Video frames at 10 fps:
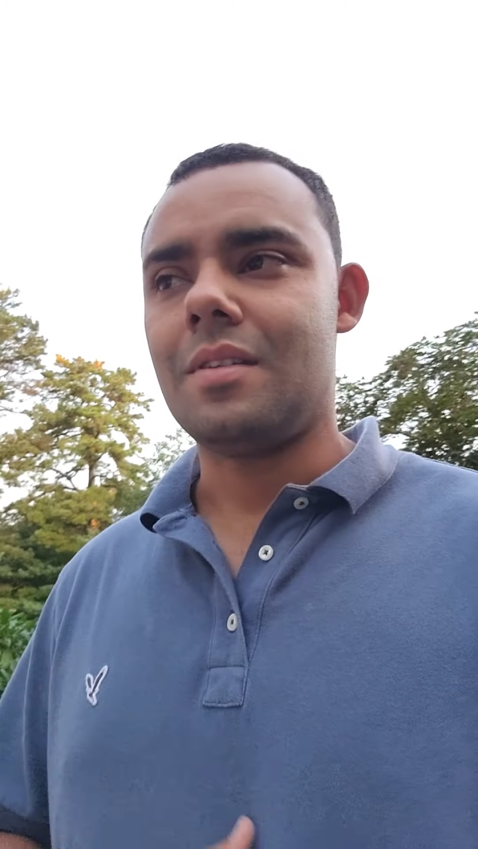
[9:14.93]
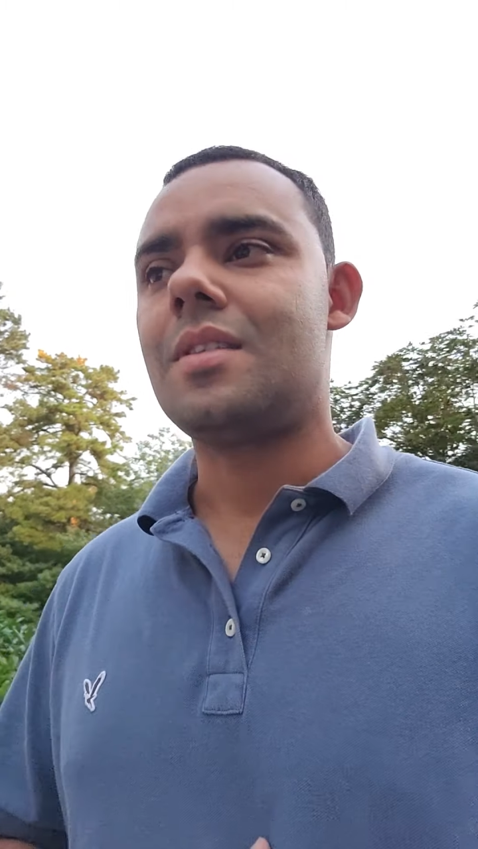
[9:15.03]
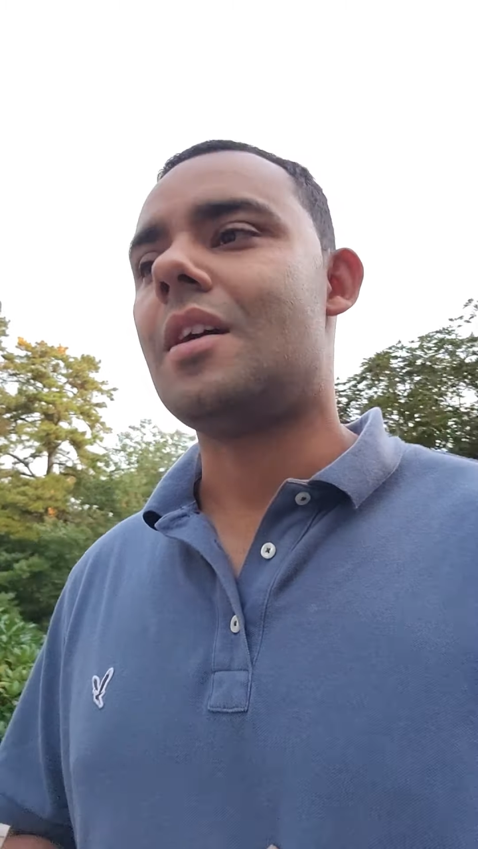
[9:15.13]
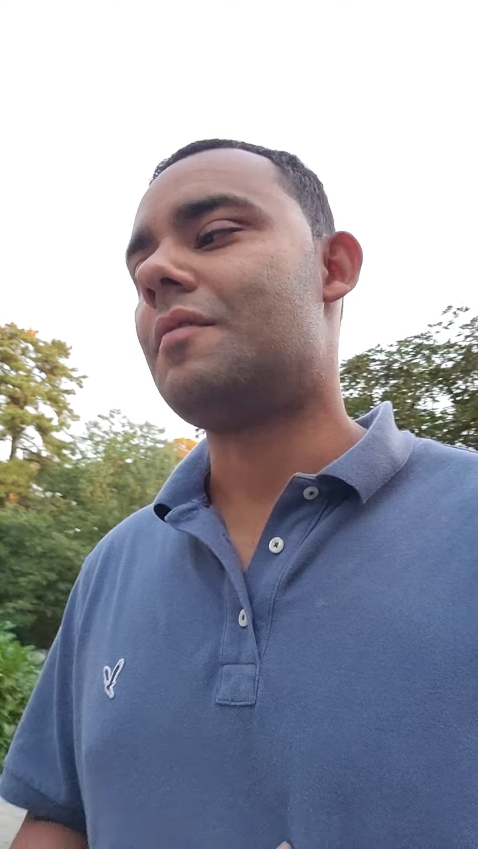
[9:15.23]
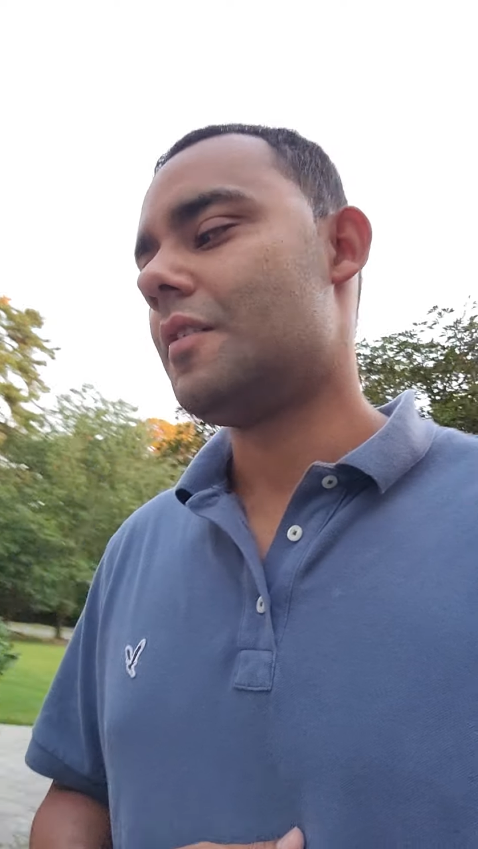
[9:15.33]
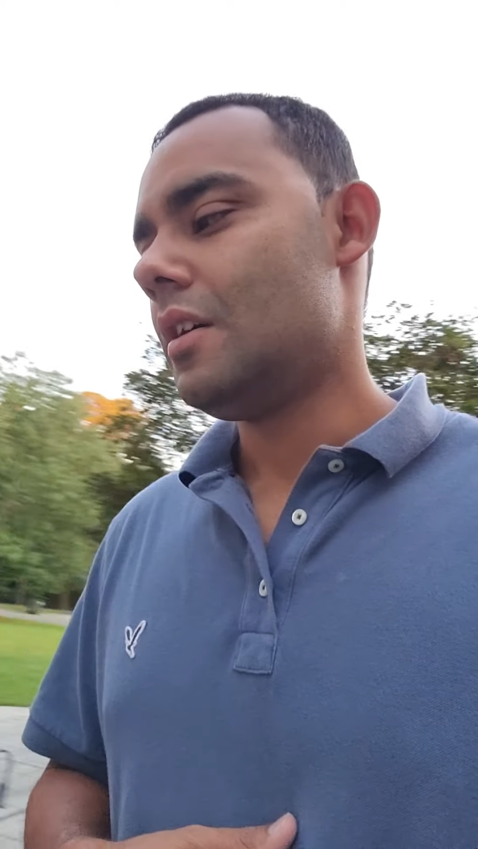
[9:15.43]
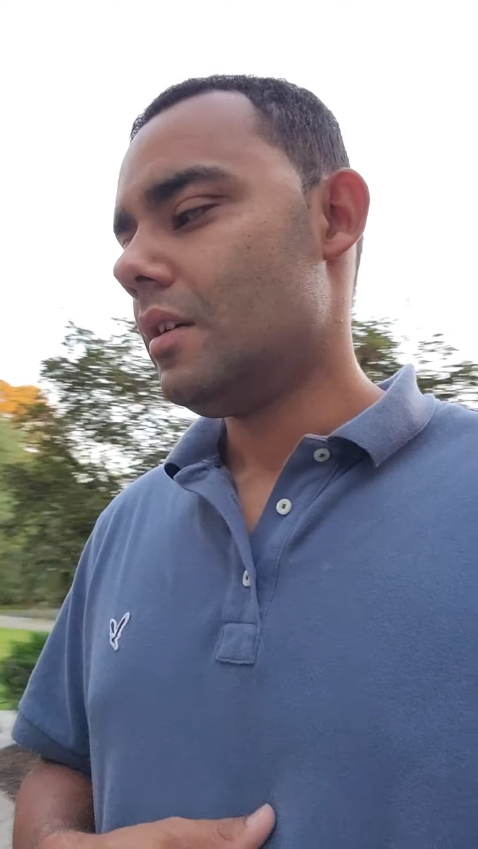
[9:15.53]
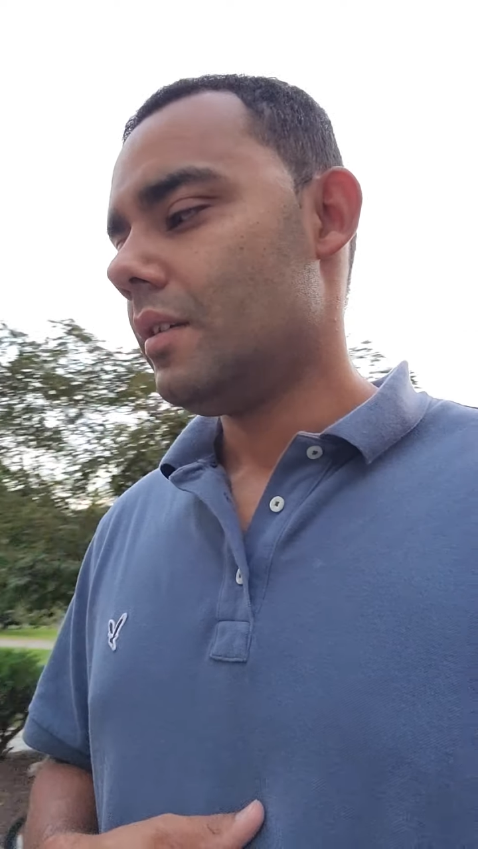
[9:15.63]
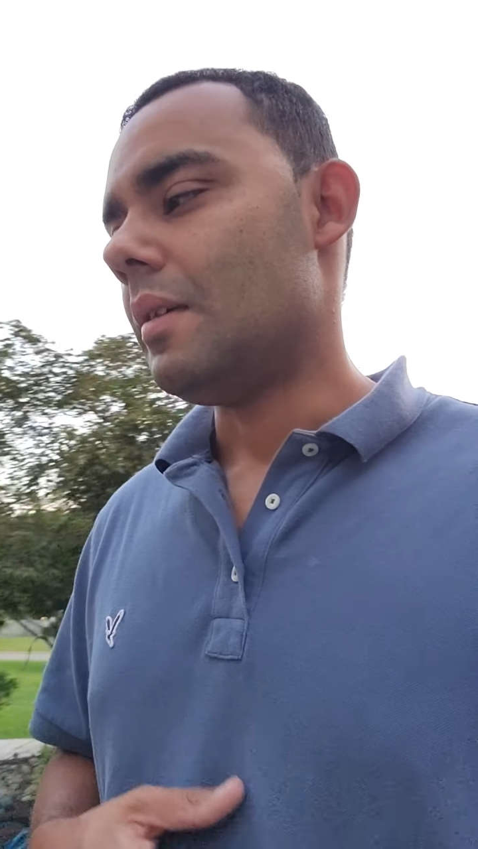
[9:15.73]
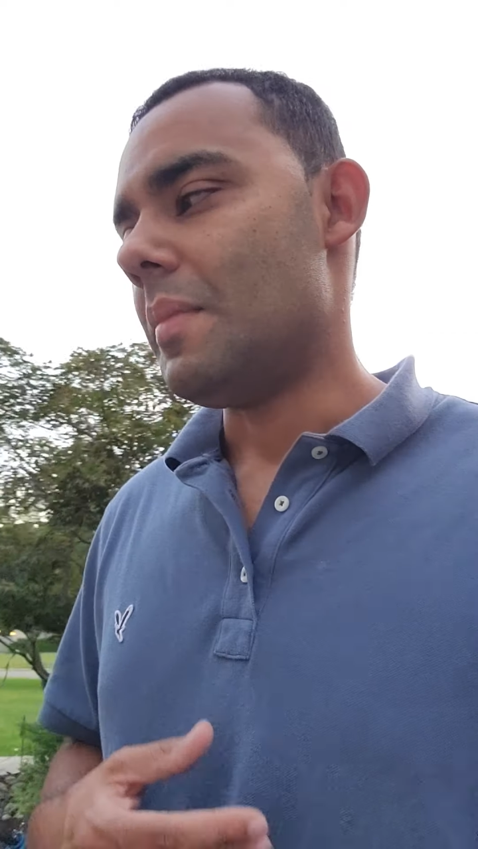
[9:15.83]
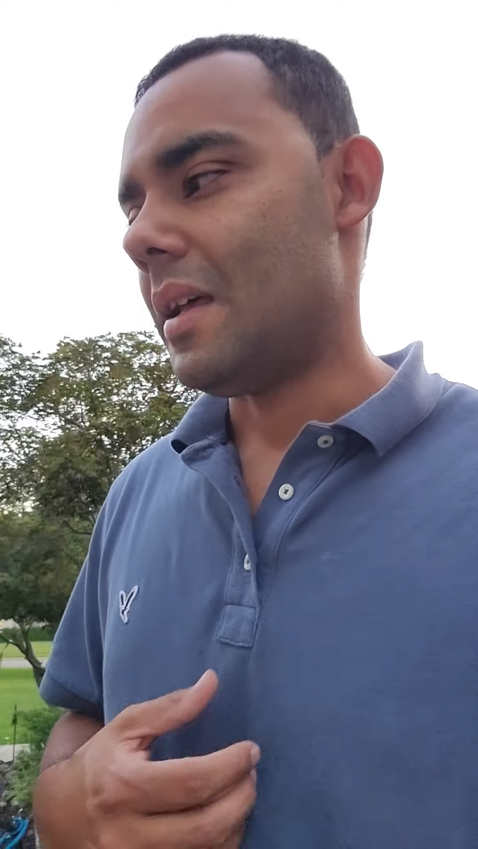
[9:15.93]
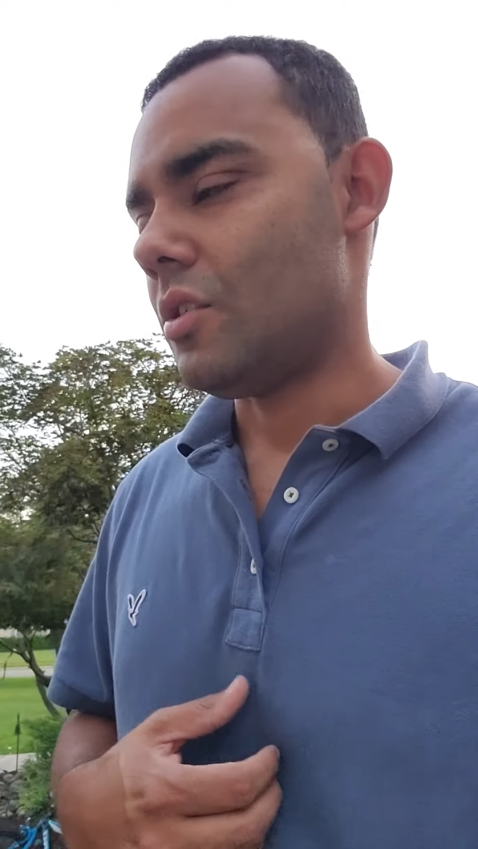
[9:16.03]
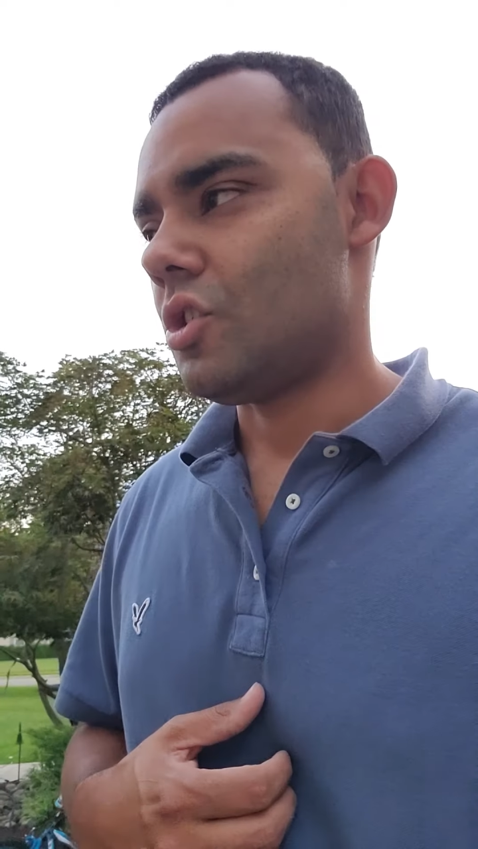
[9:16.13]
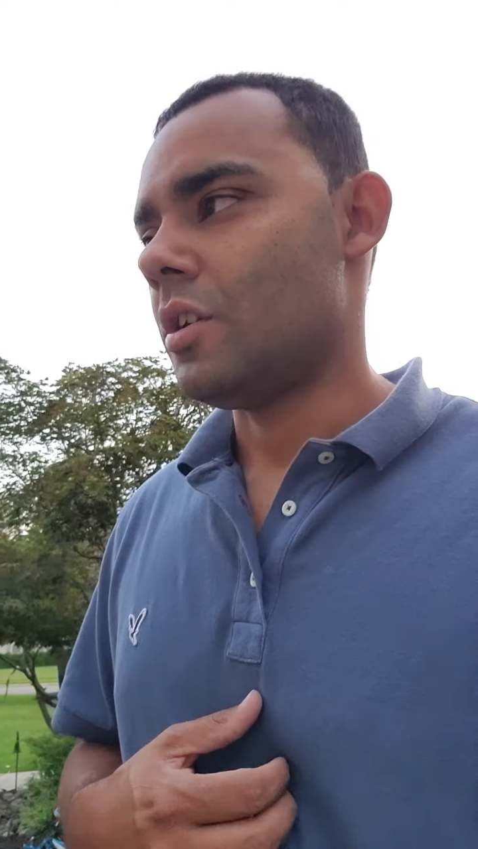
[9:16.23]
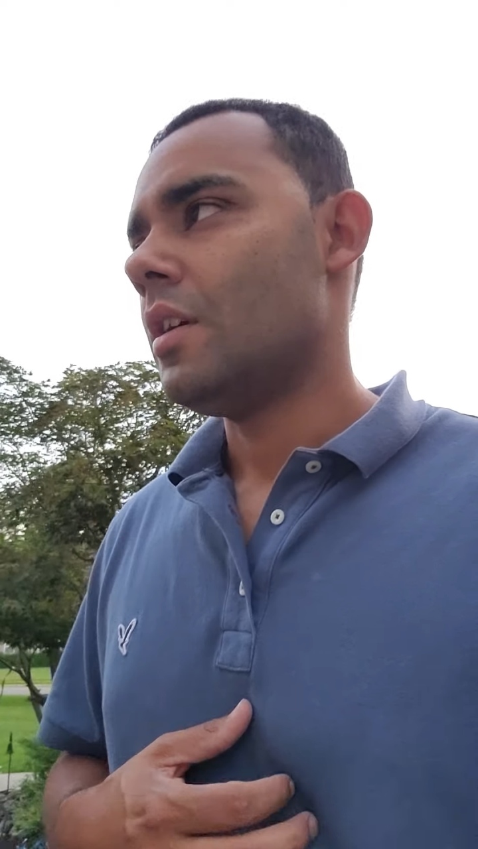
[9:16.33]
itself, the
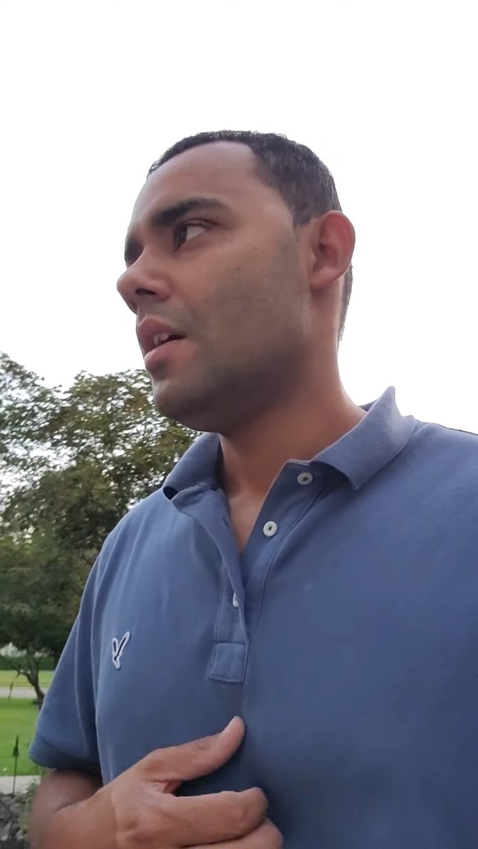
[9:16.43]
manager.